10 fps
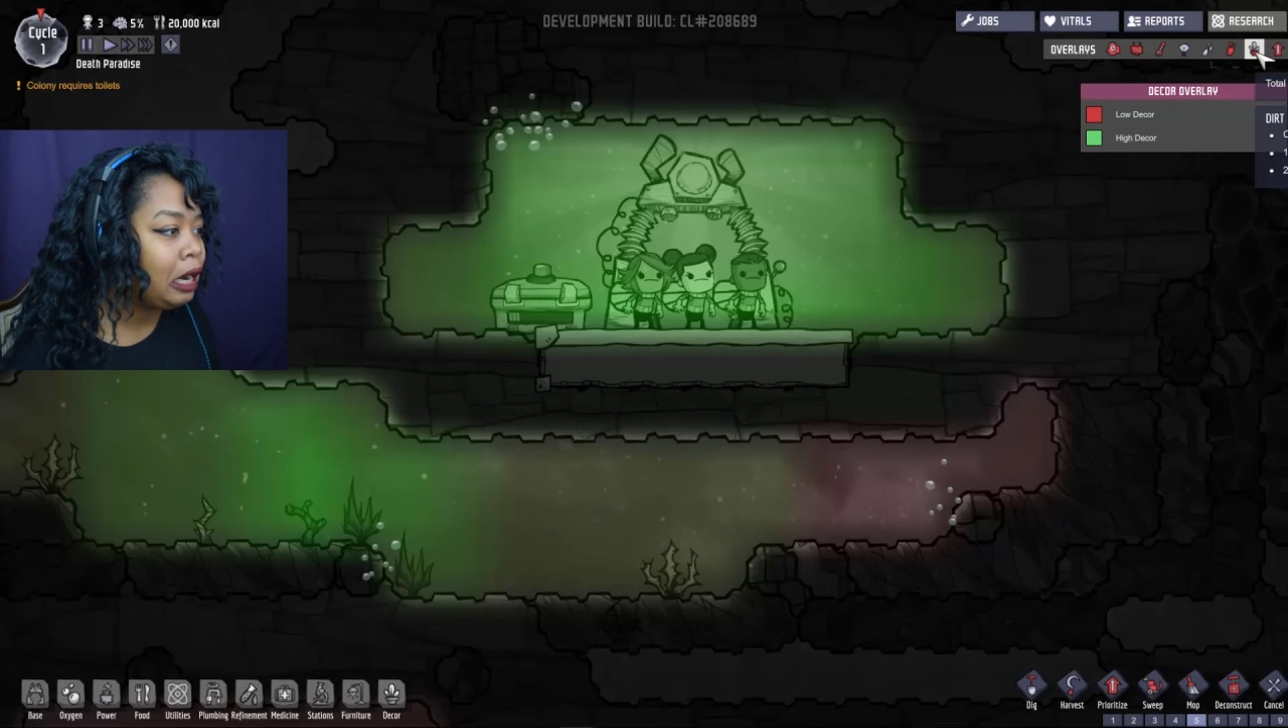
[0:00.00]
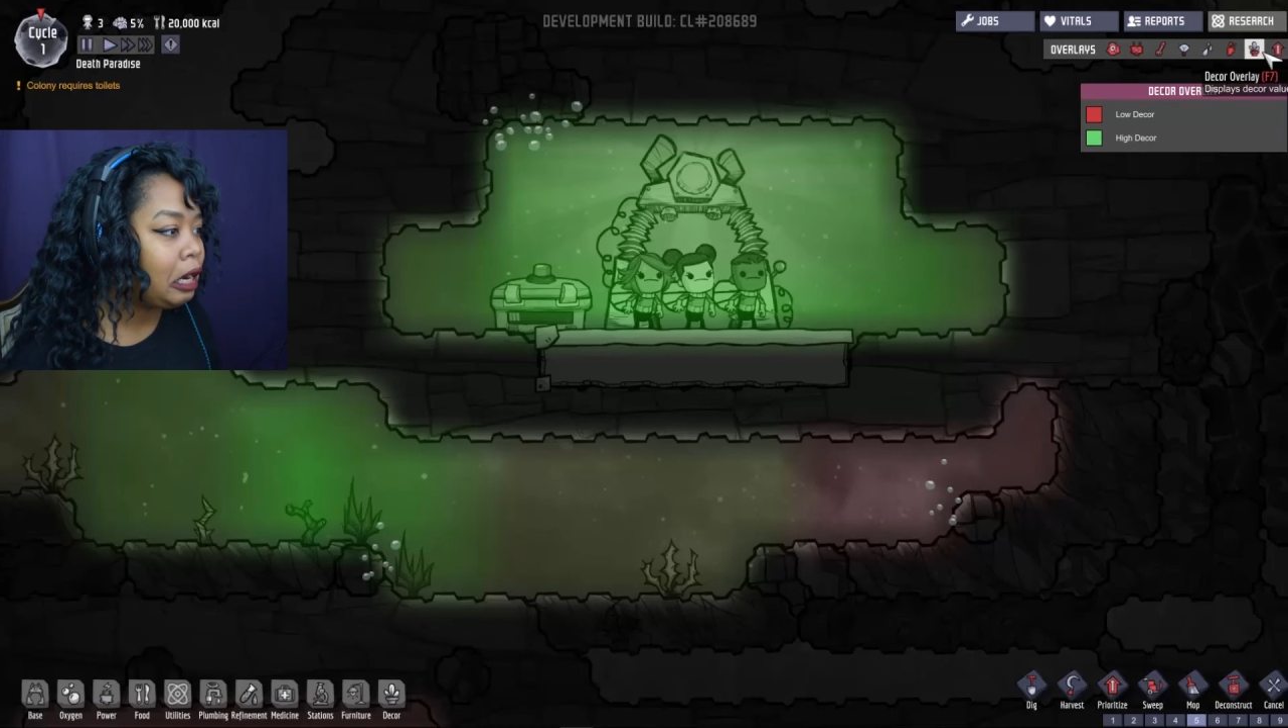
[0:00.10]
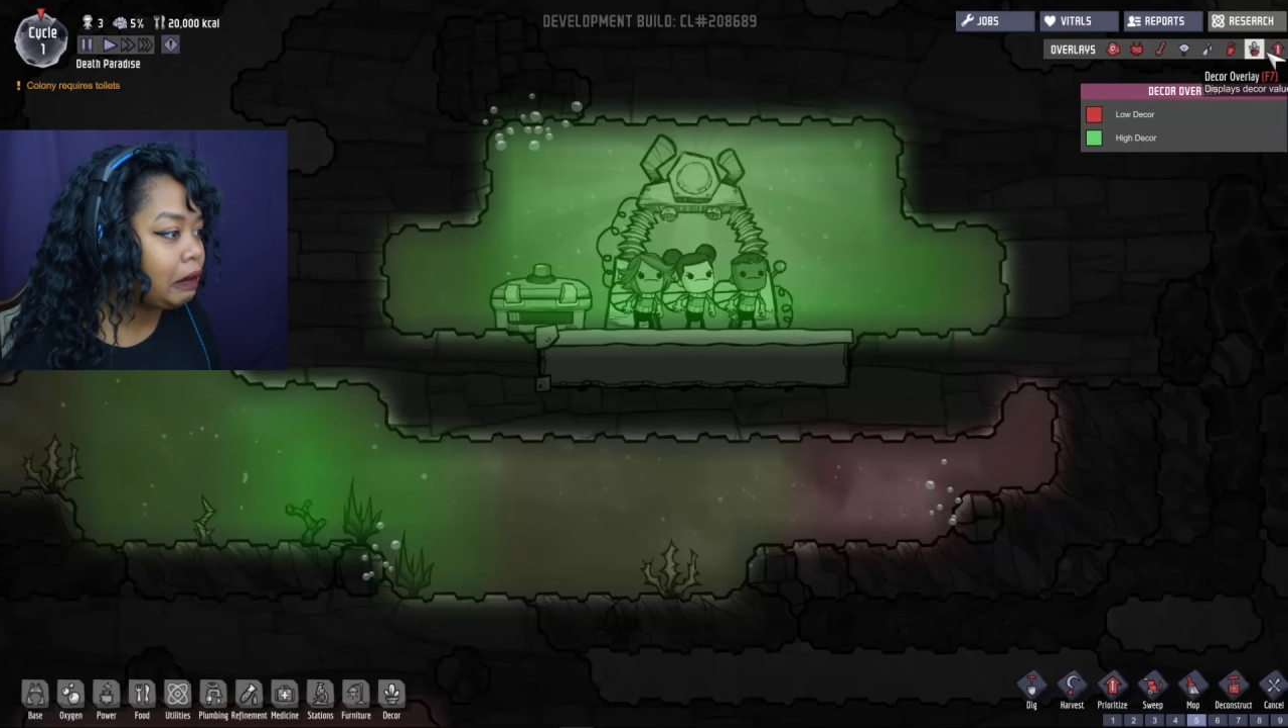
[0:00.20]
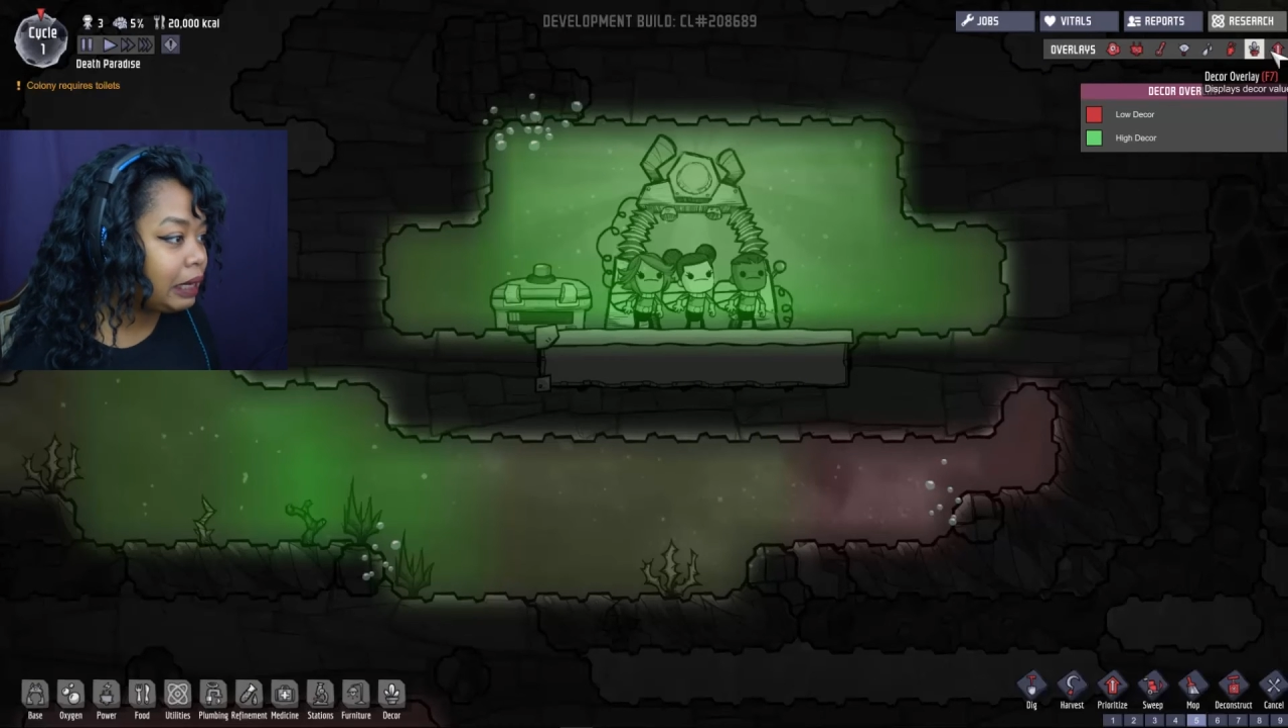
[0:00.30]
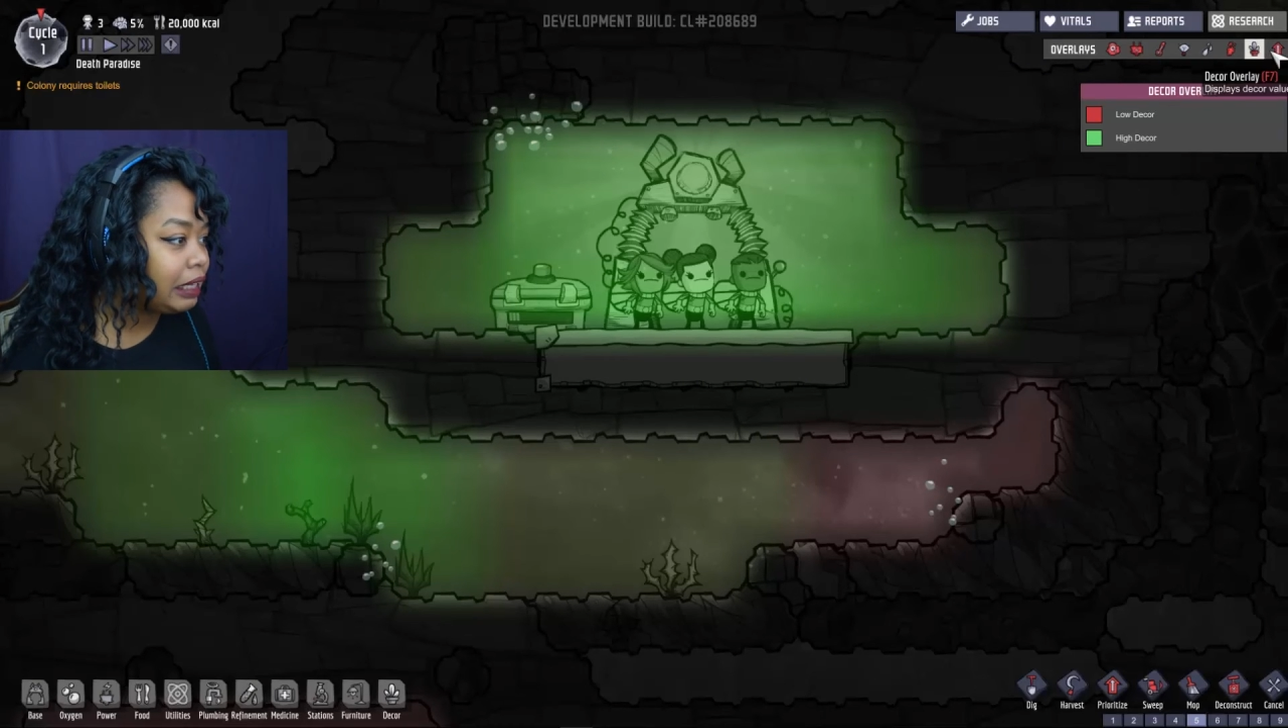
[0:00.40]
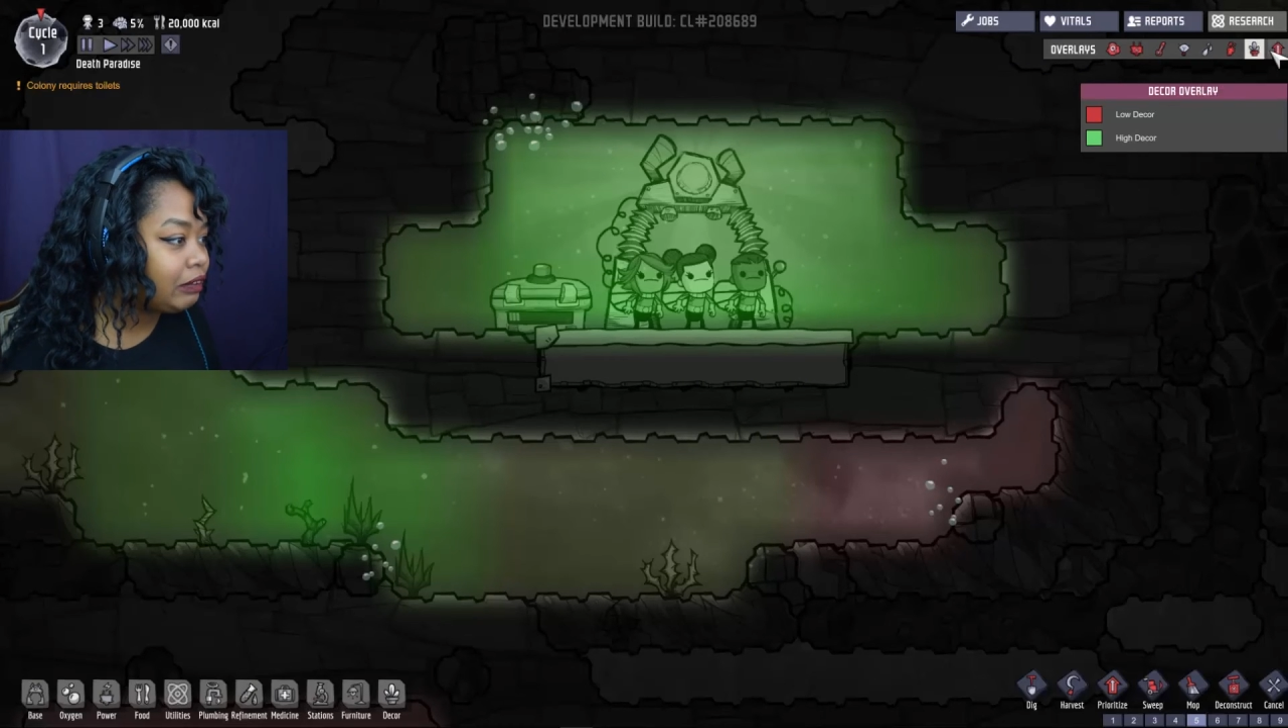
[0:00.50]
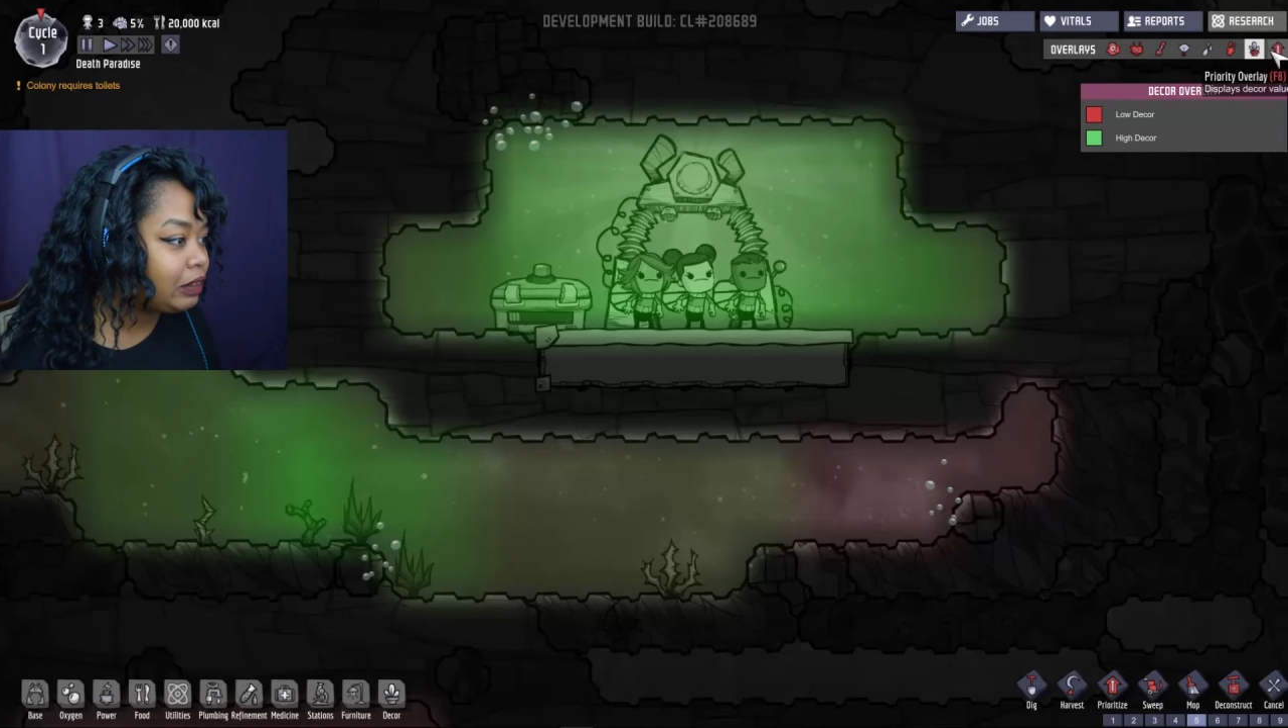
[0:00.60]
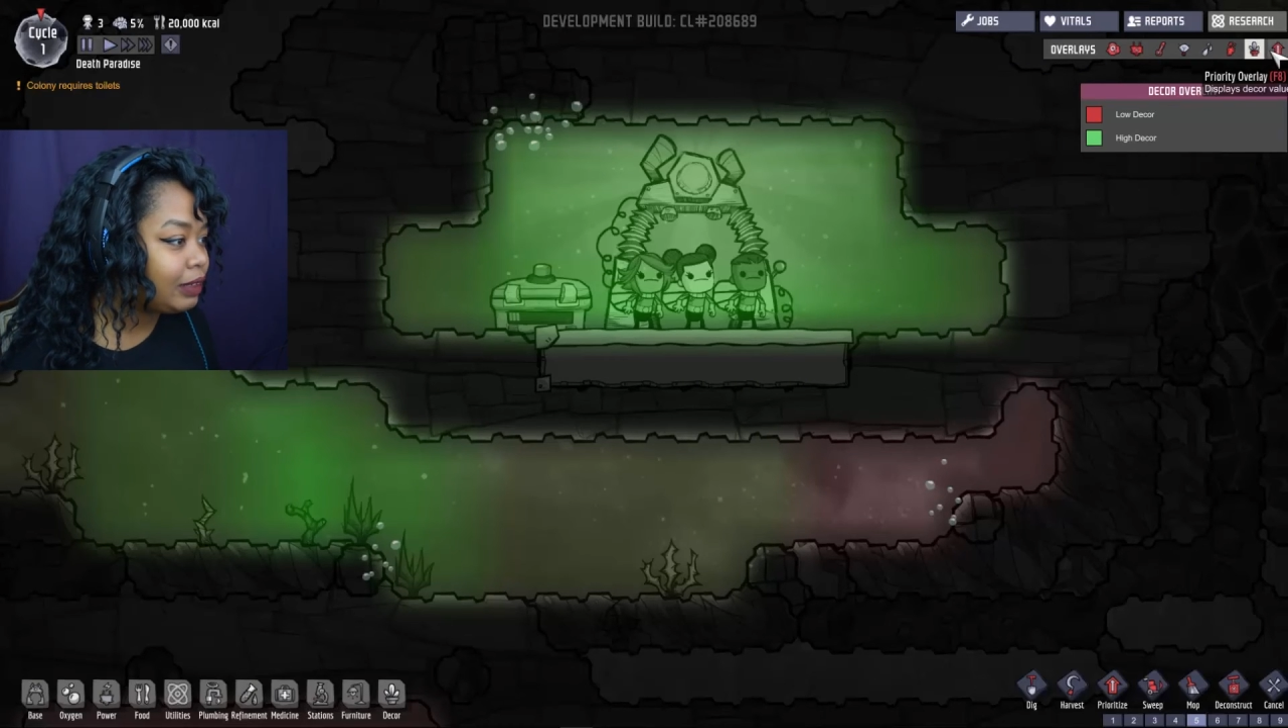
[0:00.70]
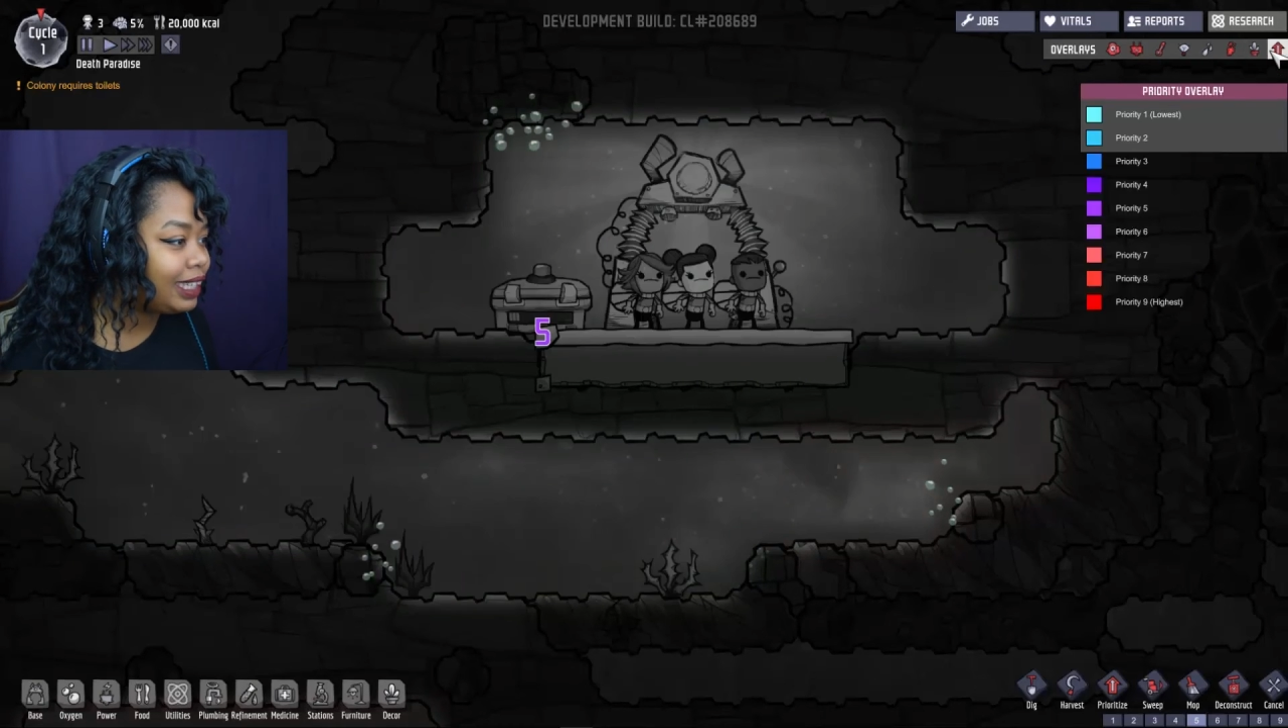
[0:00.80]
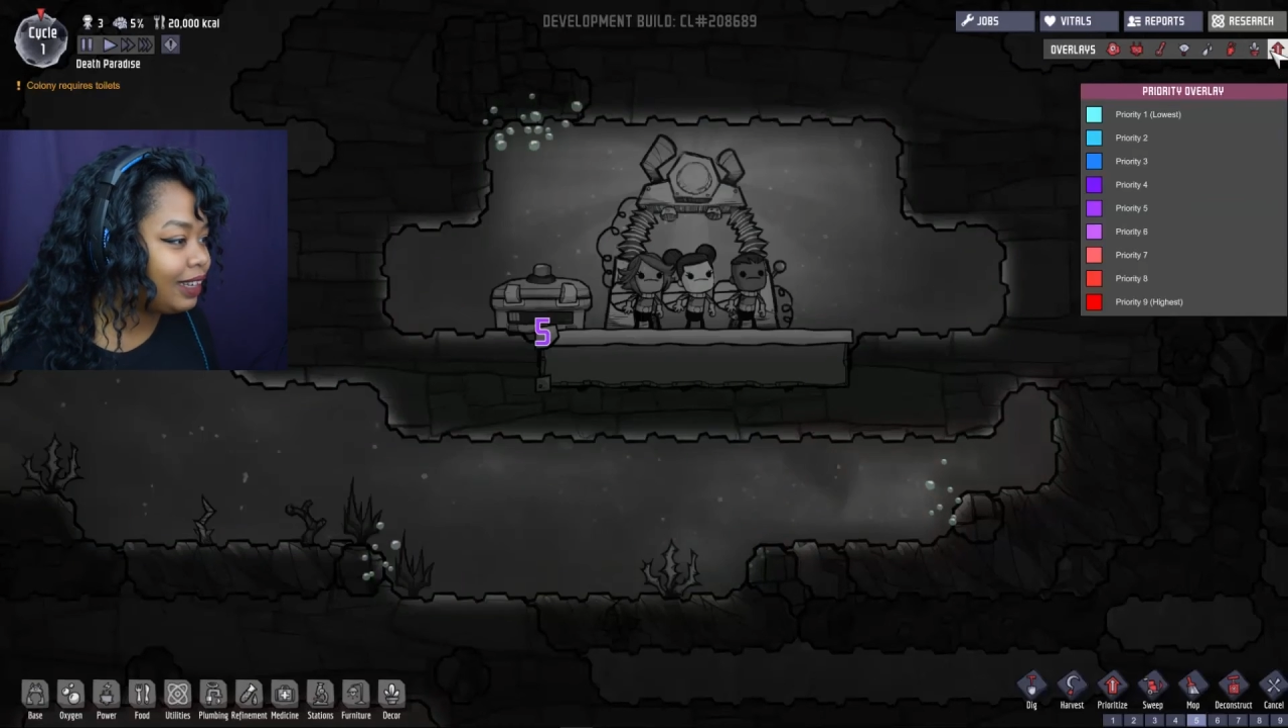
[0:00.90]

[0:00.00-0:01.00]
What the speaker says: irrelevant right